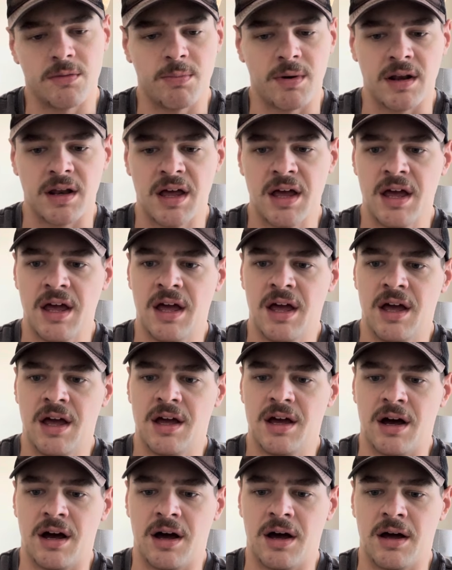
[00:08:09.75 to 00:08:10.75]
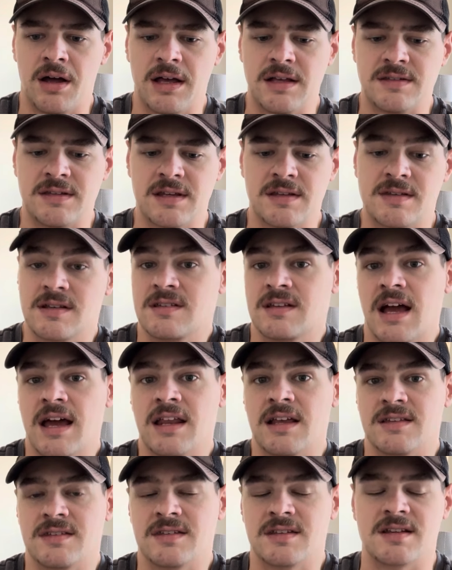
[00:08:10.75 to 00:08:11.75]
But it's
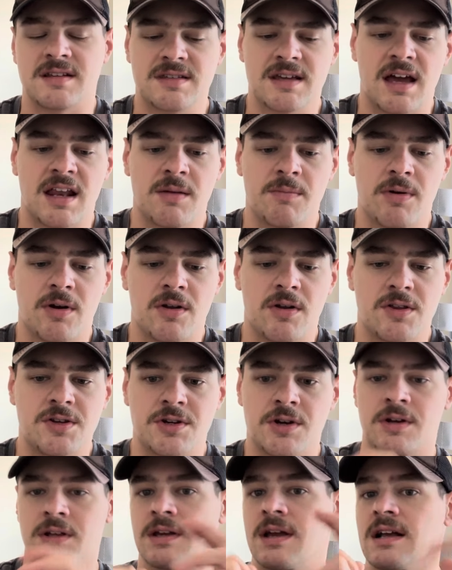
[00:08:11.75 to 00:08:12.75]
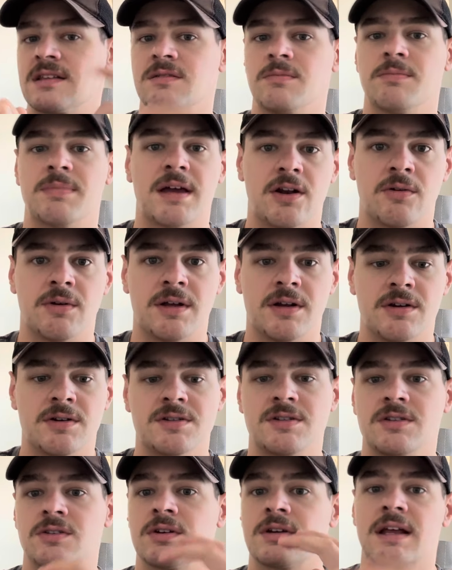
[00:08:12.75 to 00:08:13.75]
exciting. It's an exciting part of the journey. Got some beta
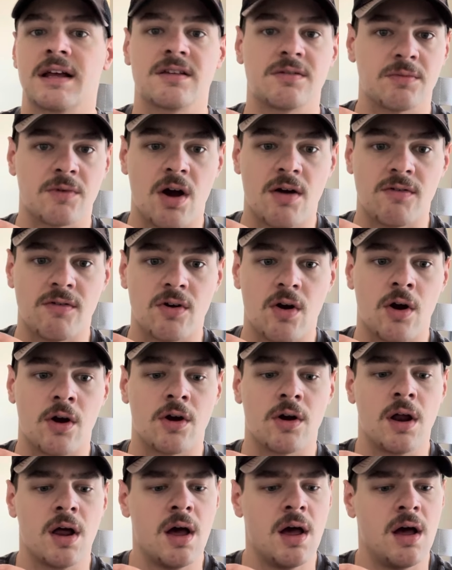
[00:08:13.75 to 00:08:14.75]
readers, looking at some cover art,